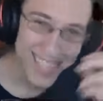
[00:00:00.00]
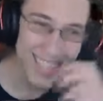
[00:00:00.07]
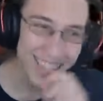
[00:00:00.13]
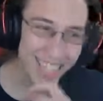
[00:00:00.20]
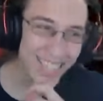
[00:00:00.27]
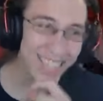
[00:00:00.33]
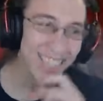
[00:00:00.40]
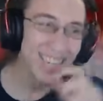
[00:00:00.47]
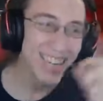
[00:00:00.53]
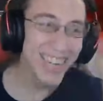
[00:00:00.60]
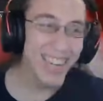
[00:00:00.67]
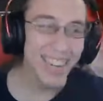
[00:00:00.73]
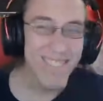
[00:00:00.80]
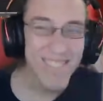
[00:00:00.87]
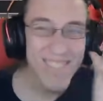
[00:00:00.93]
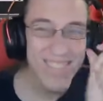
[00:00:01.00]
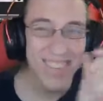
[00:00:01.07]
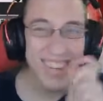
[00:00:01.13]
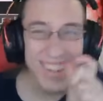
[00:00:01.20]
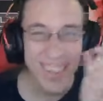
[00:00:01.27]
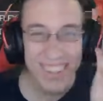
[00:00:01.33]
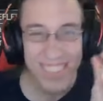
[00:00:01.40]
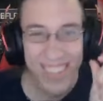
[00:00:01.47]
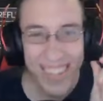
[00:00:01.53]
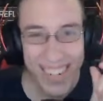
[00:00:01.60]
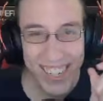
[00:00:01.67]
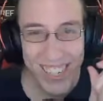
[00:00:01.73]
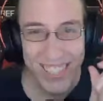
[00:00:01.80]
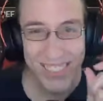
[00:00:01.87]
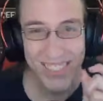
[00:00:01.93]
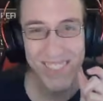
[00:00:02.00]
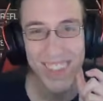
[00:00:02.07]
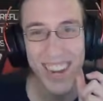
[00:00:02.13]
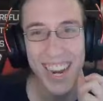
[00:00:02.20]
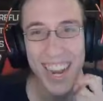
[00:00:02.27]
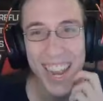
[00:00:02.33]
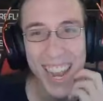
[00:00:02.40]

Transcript: was like millimeters from my